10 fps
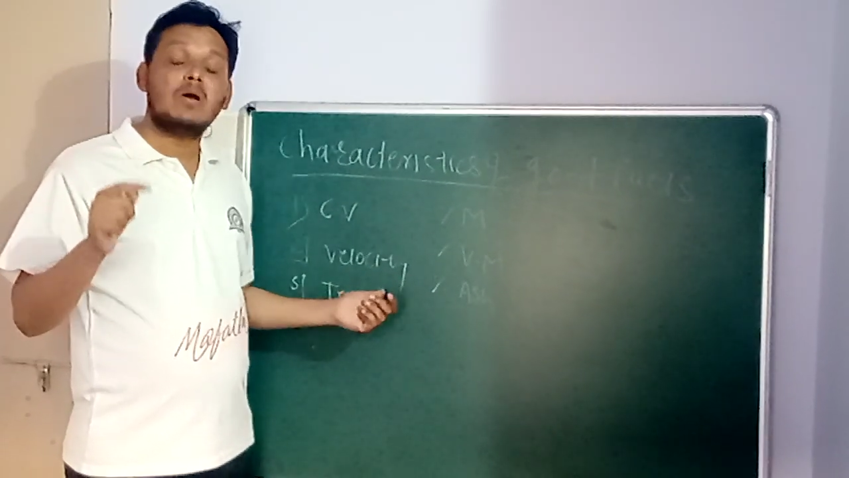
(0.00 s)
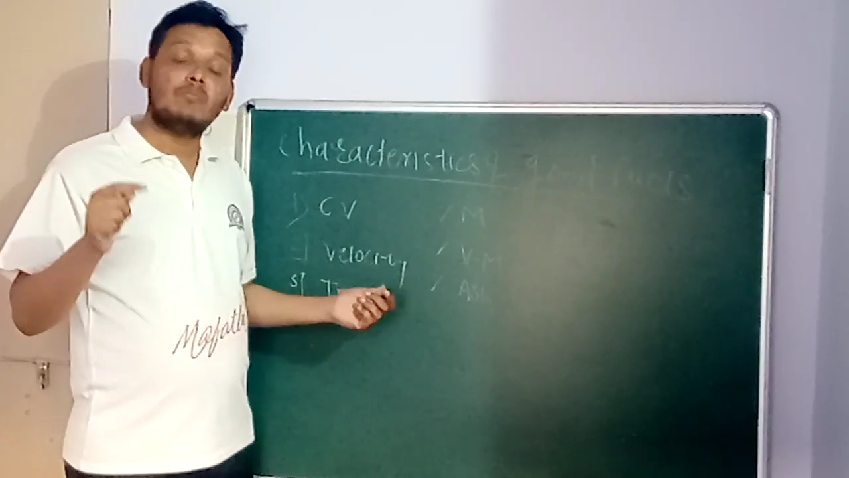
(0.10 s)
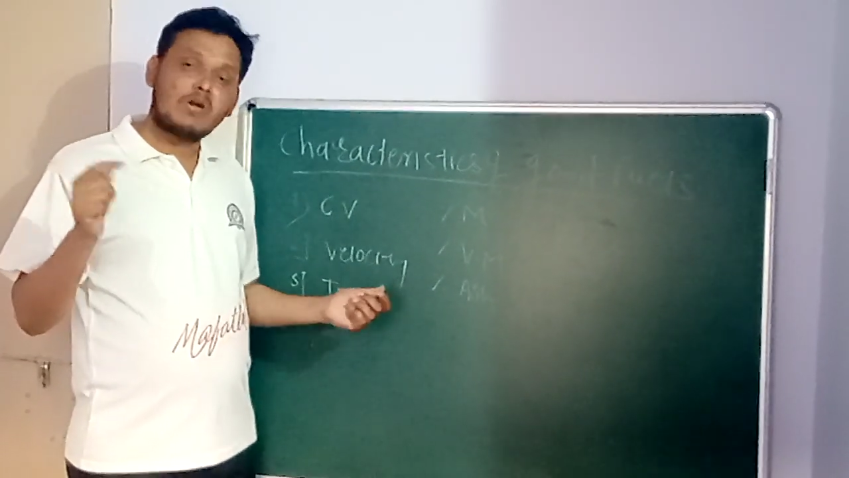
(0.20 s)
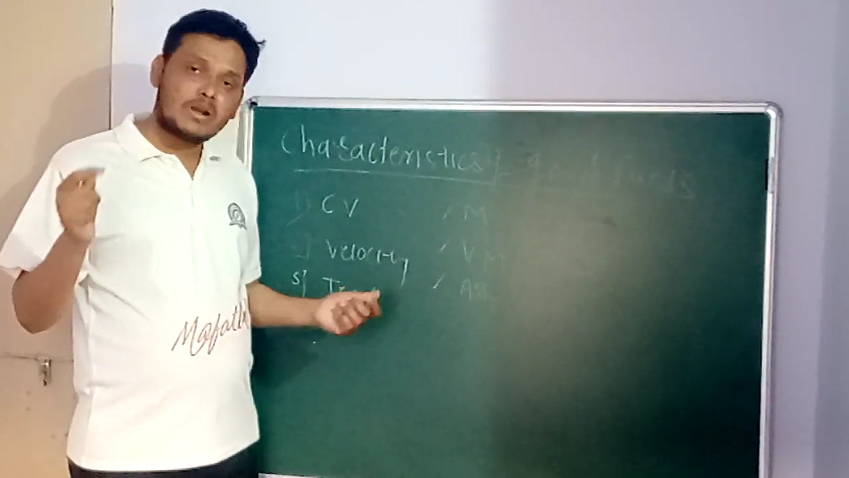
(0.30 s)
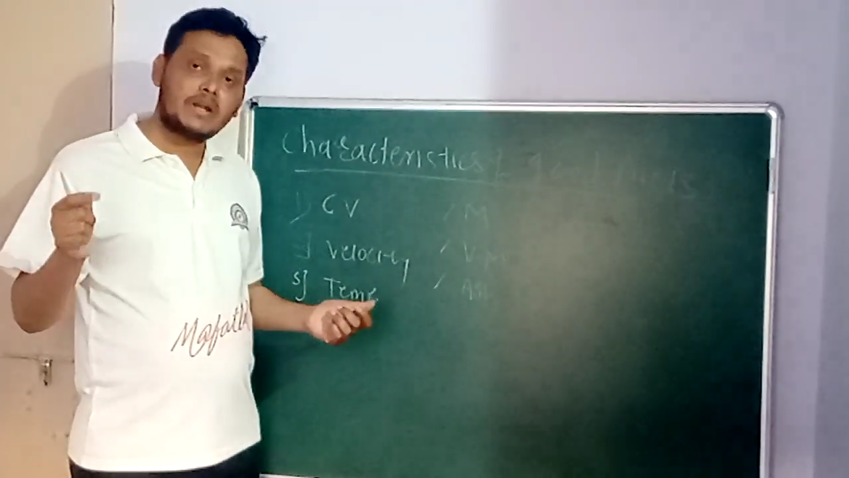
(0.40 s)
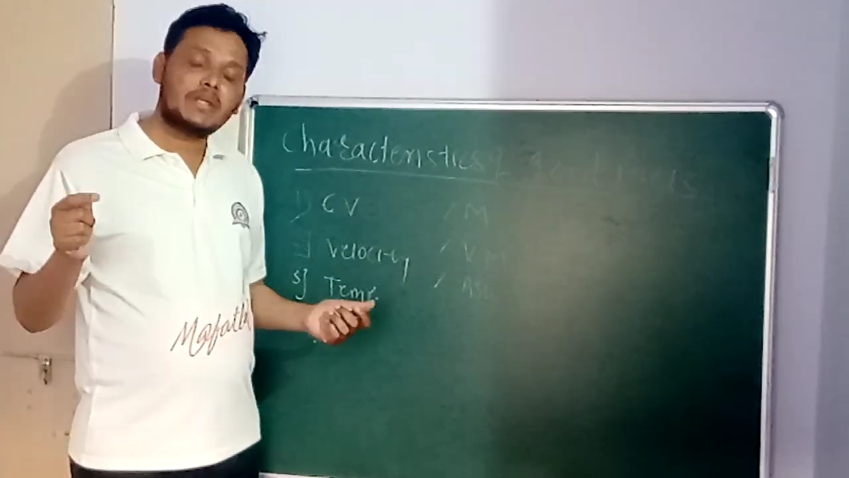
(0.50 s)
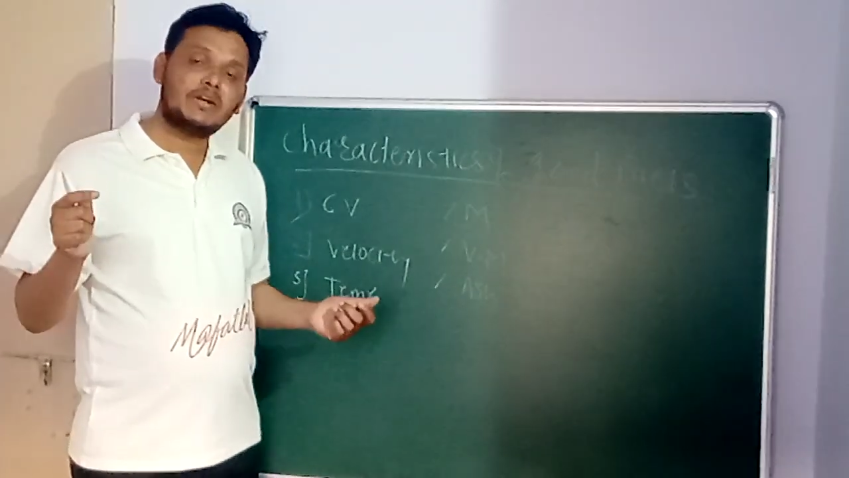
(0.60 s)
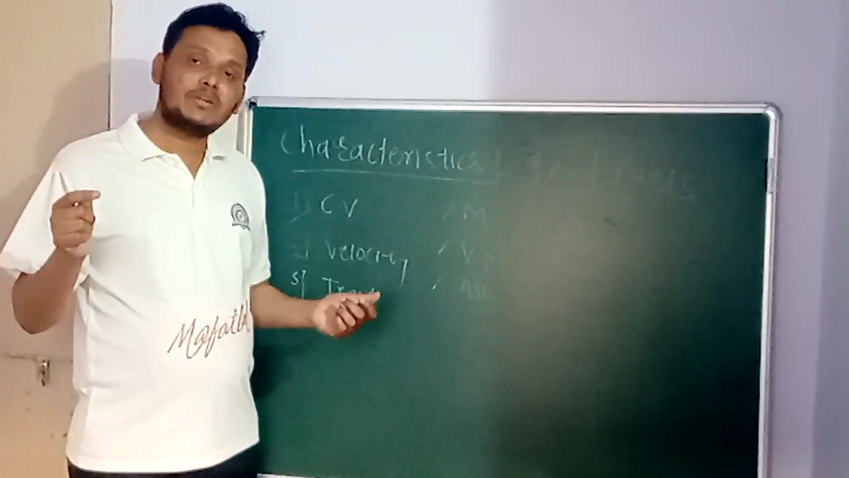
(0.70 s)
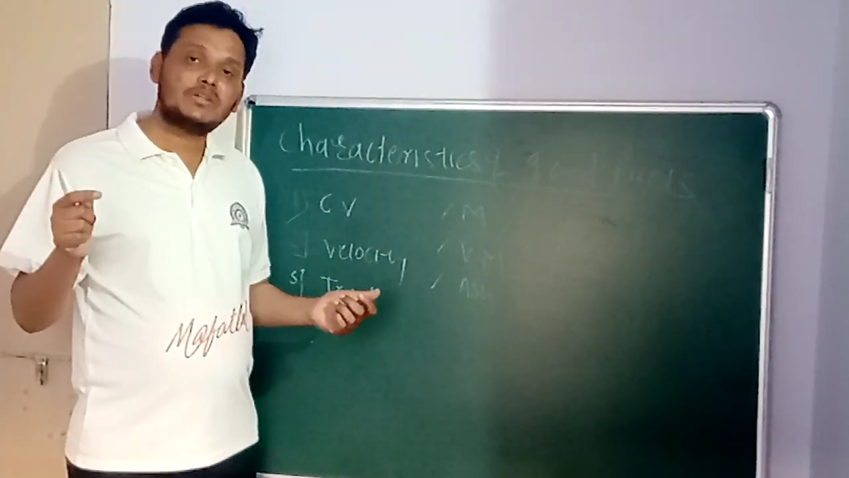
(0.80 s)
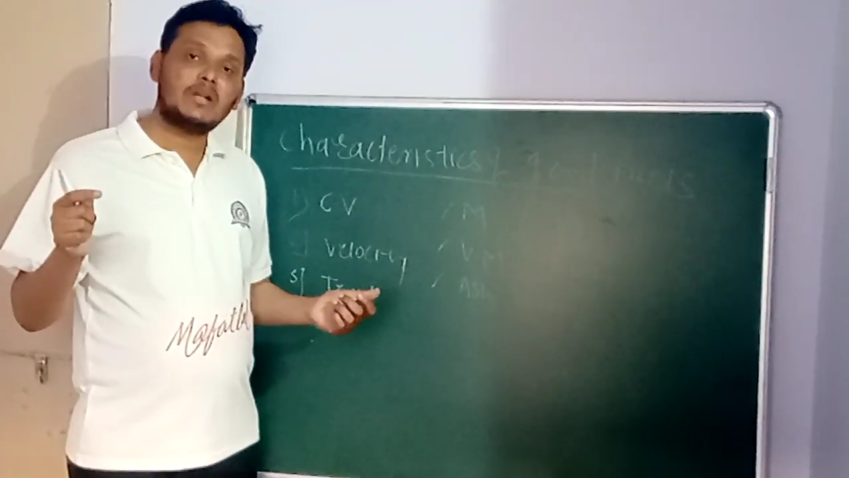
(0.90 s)
Moderate
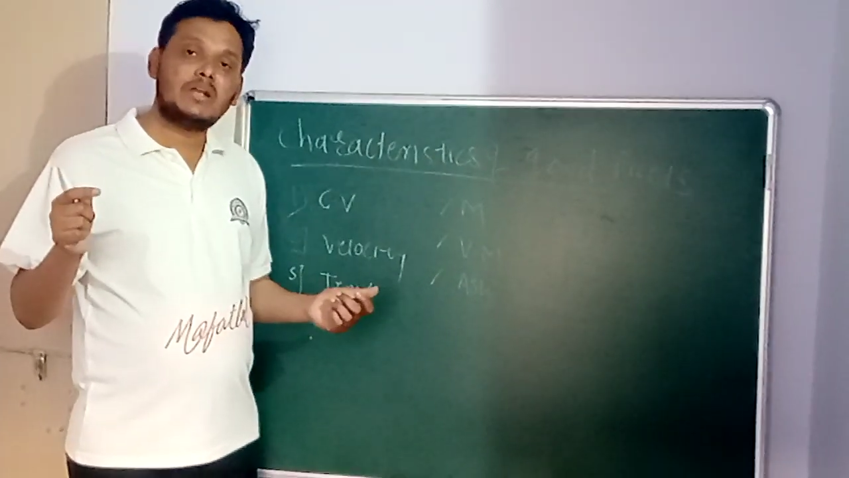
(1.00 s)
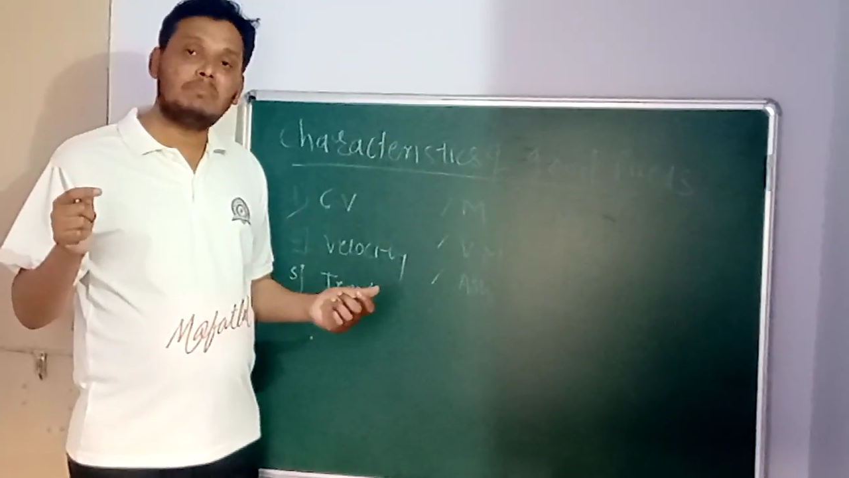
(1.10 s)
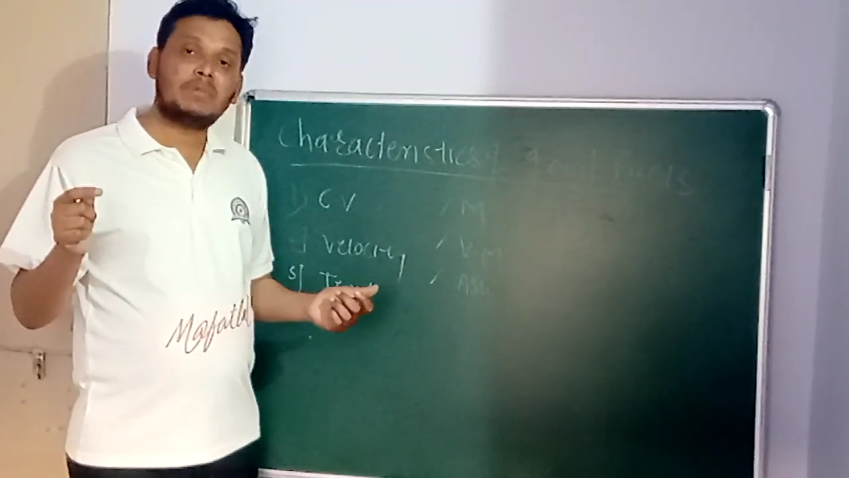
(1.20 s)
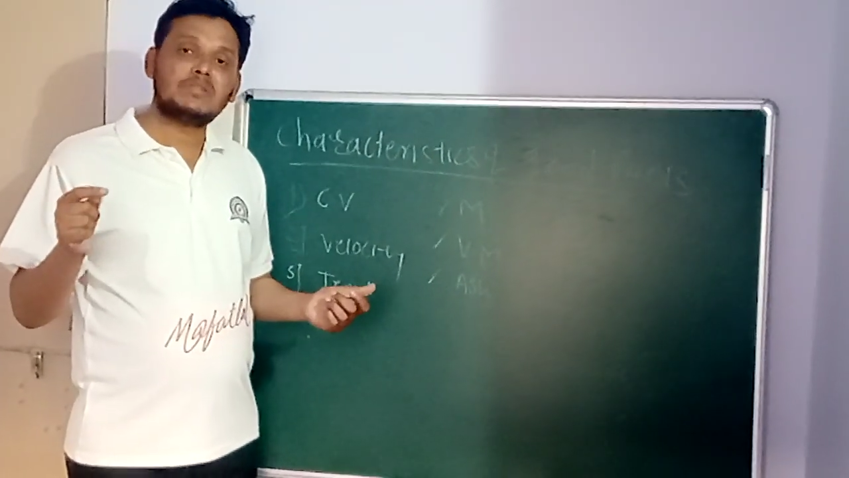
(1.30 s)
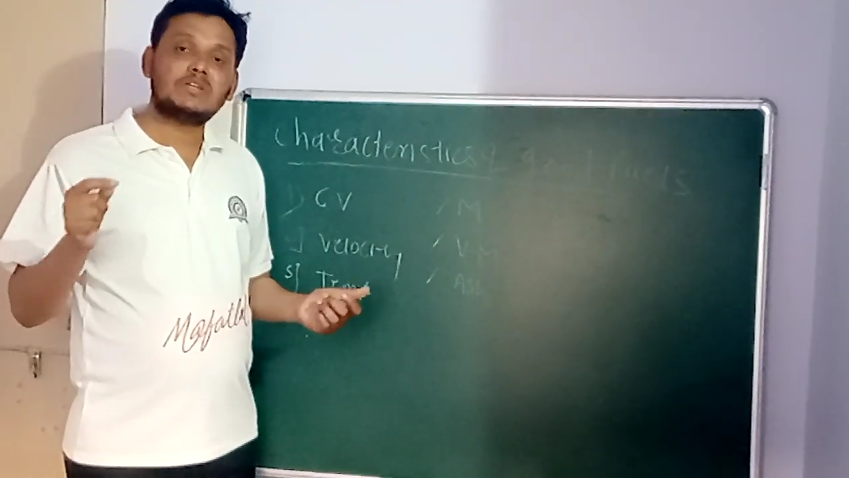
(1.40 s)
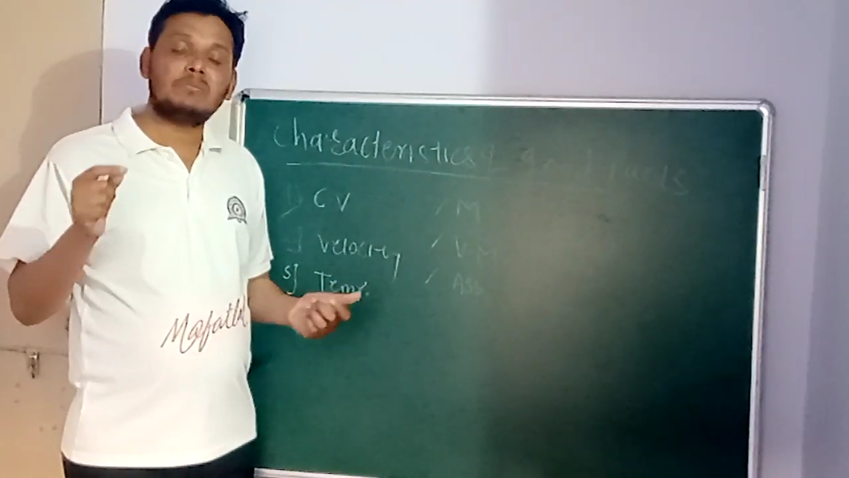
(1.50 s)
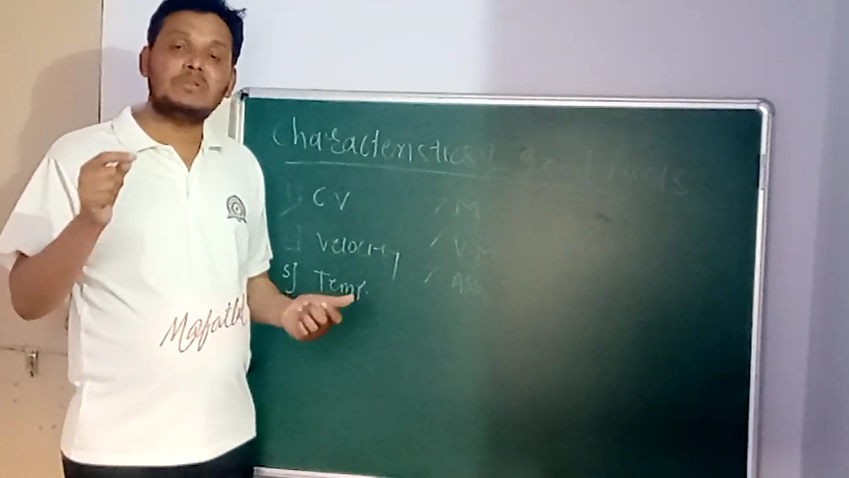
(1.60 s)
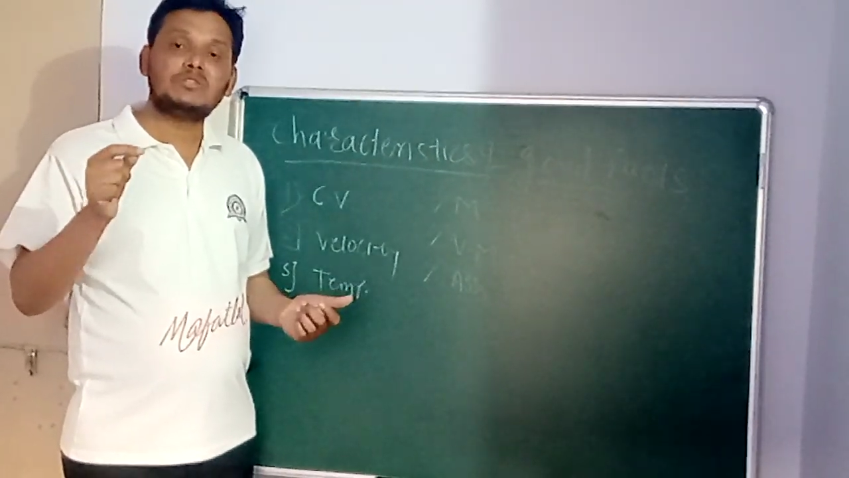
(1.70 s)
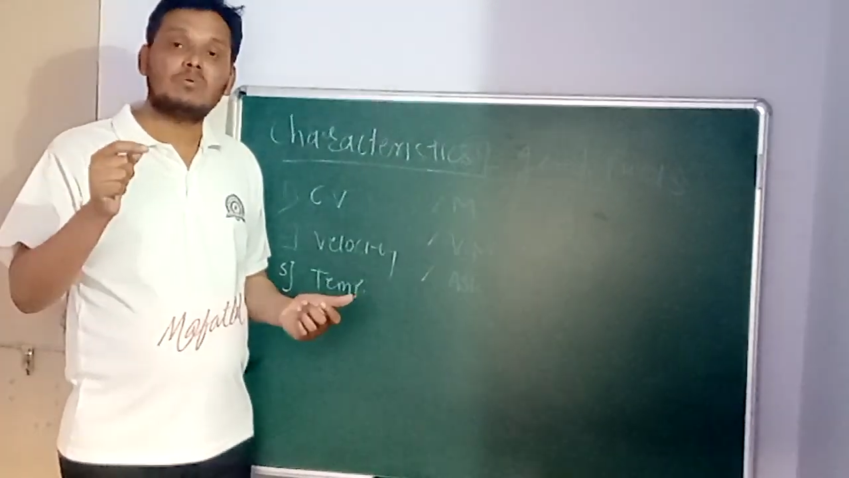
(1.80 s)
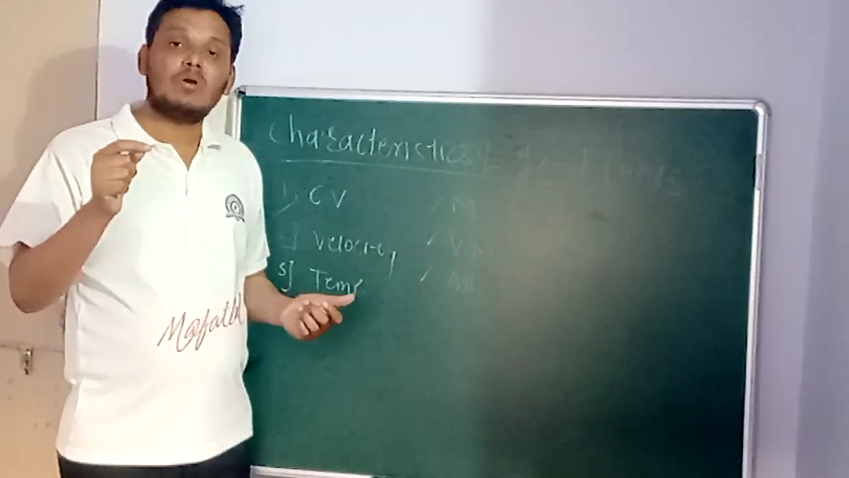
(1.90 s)
ignition temperature
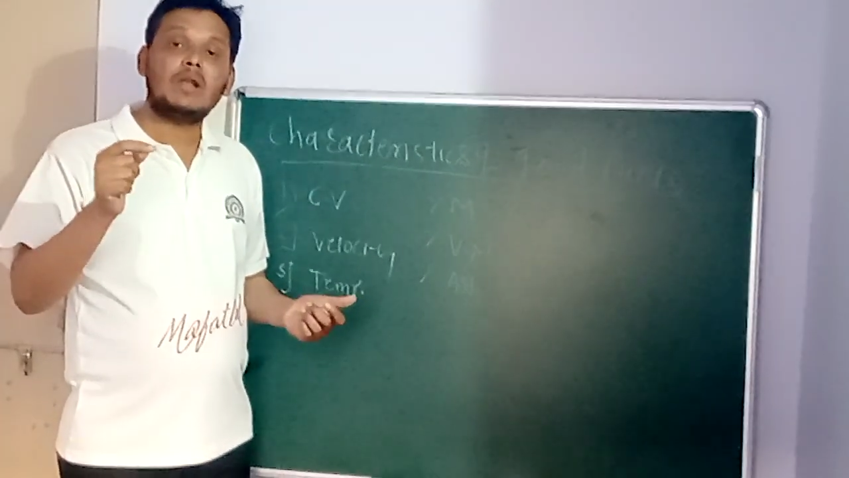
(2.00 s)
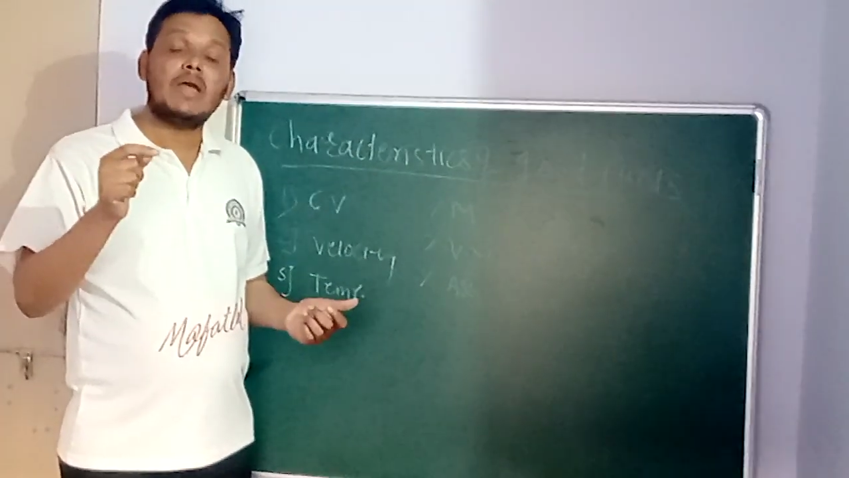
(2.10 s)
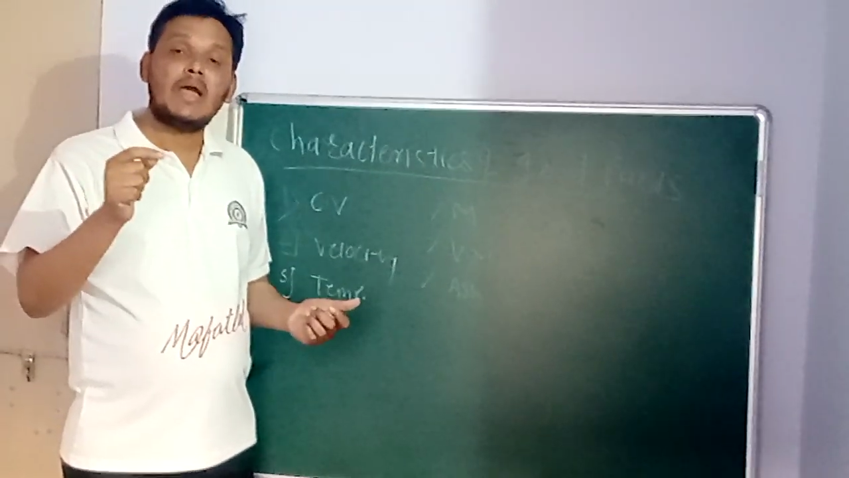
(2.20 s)
means what?